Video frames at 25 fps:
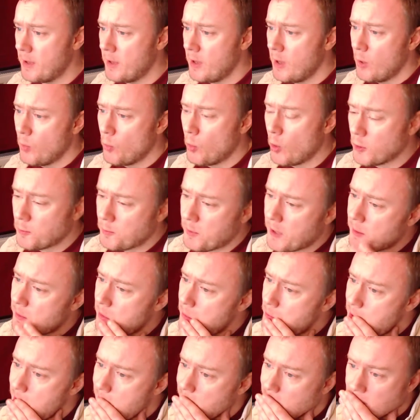What's become
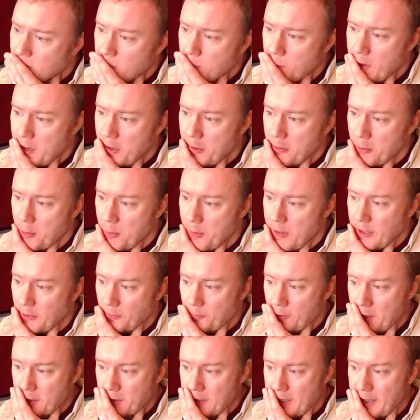apparent as I went through it is,
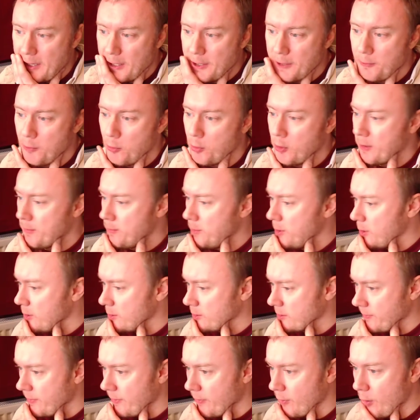firstly, because of all the computer
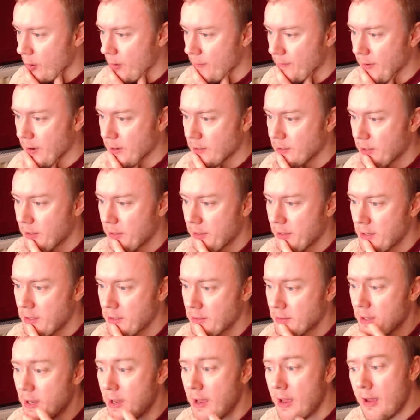stuff I've got and various other
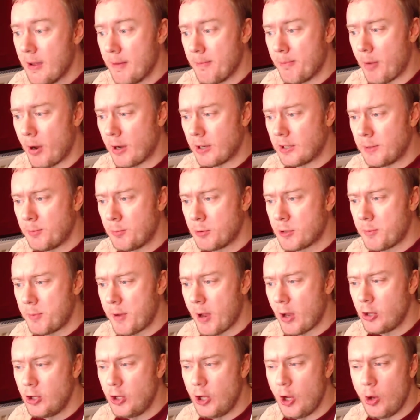things, mine seems to be
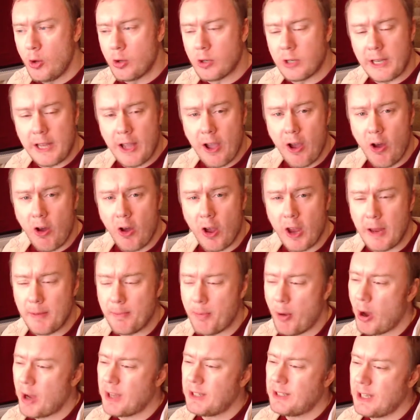unusually high,
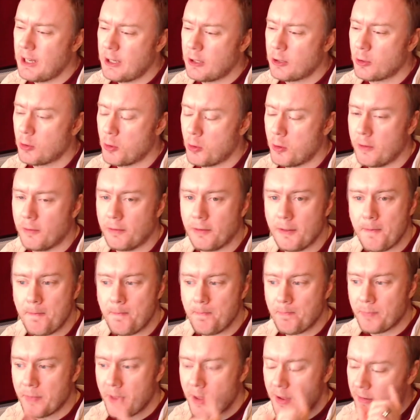but I did sort of
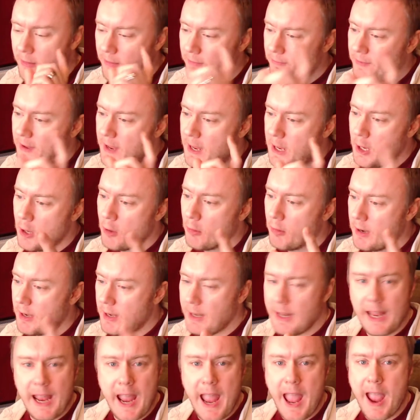finger in
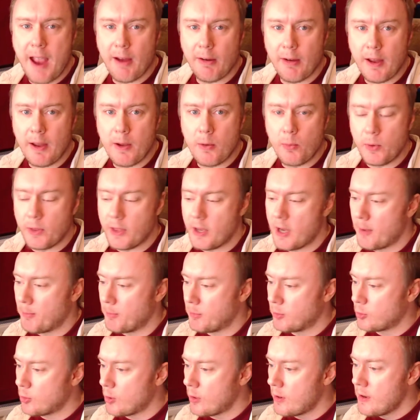the area with the
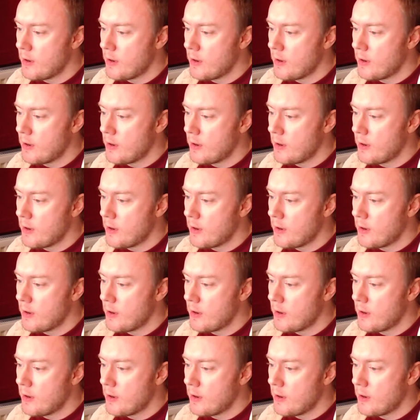numbers. So